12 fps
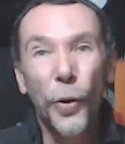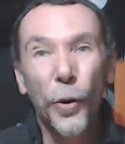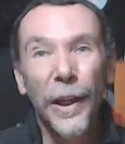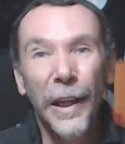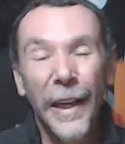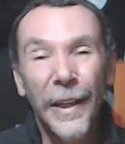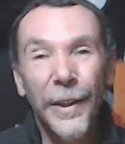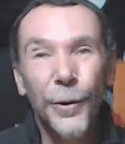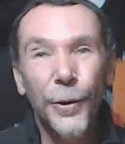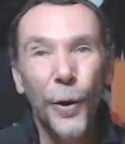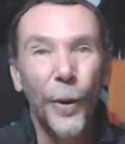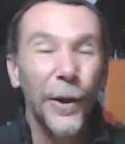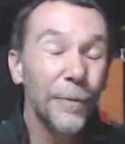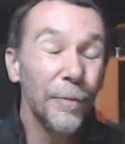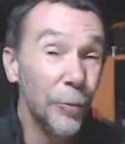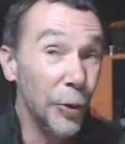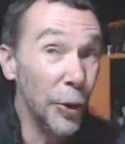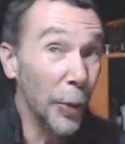I need to know what
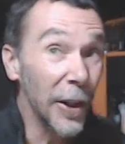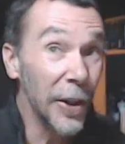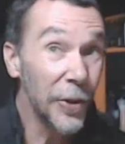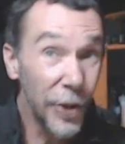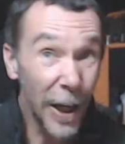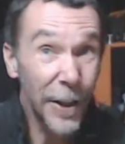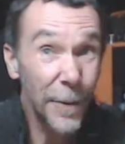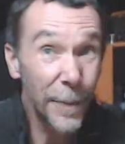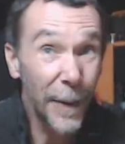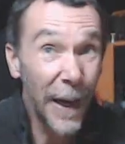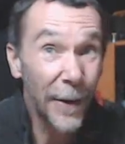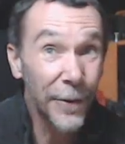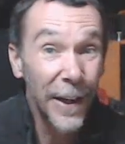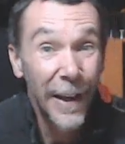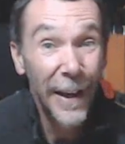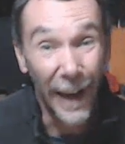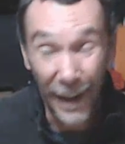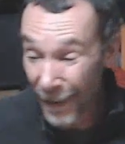do you want to chat about,
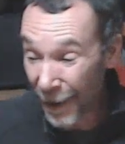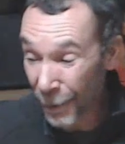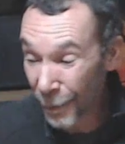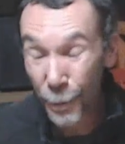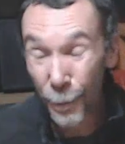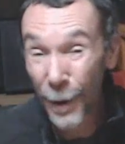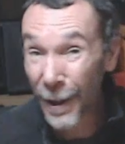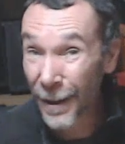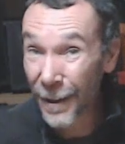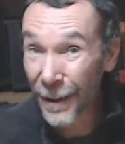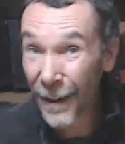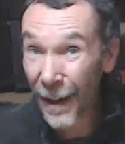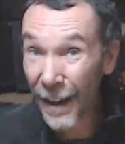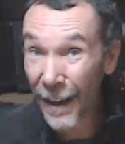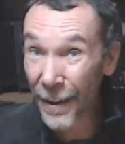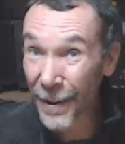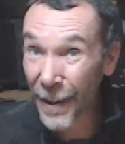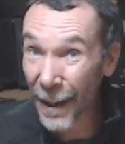and then we can kind of take
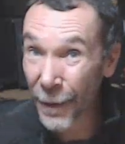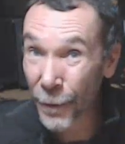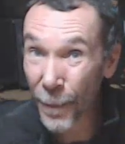it from there.